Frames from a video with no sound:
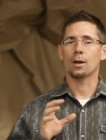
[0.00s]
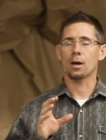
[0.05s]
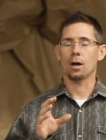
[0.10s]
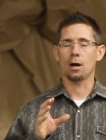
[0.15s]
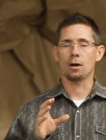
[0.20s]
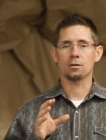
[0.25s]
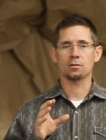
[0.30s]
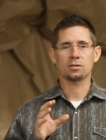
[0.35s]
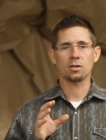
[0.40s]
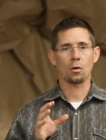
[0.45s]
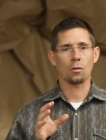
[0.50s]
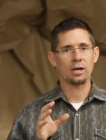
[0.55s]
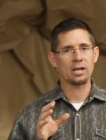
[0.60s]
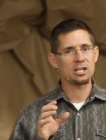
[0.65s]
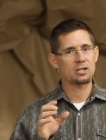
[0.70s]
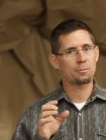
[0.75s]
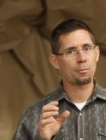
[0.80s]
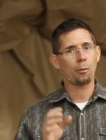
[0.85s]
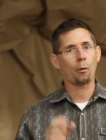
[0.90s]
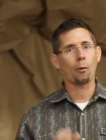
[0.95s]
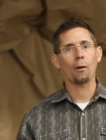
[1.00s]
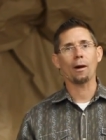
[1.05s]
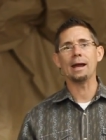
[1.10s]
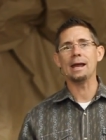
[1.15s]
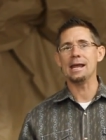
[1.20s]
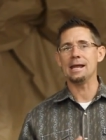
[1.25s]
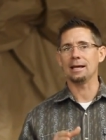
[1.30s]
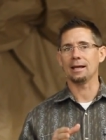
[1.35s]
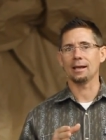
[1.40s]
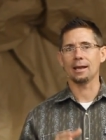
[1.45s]
but also he's
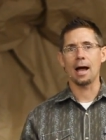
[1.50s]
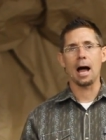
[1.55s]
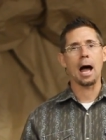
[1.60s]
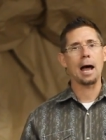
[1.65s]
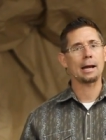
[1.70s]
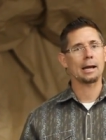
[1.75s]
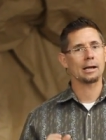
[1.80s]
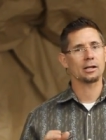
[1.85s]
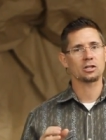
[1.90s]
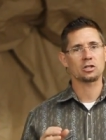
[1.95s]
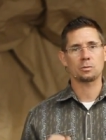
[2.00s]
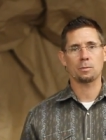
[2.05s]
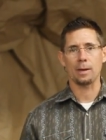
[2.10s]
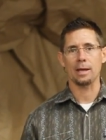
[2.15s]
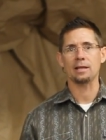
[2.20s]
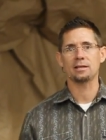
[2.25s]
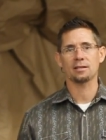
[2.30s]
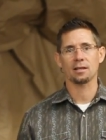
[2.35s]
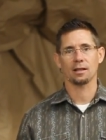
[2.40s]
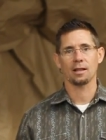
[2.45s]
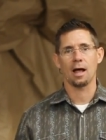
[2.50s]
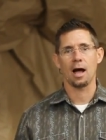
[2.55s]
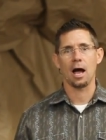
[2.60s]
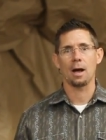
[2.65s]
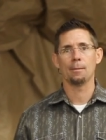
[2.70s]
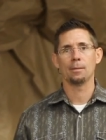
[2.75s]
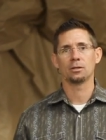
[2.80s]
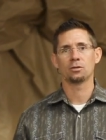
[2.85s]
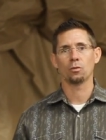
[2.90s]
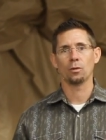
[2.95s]
praying a lot, and it speaks a
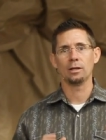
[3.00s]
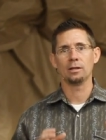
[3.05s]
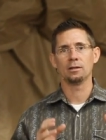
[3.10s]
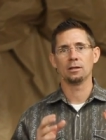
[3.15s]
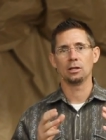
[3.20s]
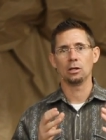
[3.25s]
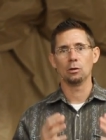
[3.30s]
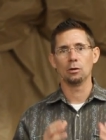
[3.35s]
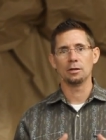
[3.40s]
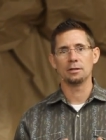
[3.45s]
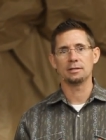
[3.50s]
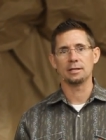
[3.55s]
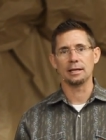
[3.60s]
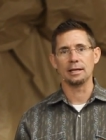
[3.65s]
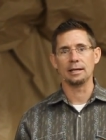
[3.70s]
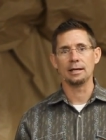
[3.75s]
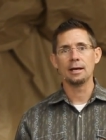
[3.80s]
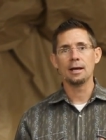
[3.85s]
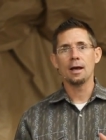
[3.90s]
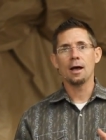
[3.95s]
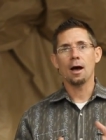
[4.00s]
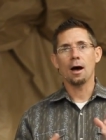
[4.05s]
lot between the unity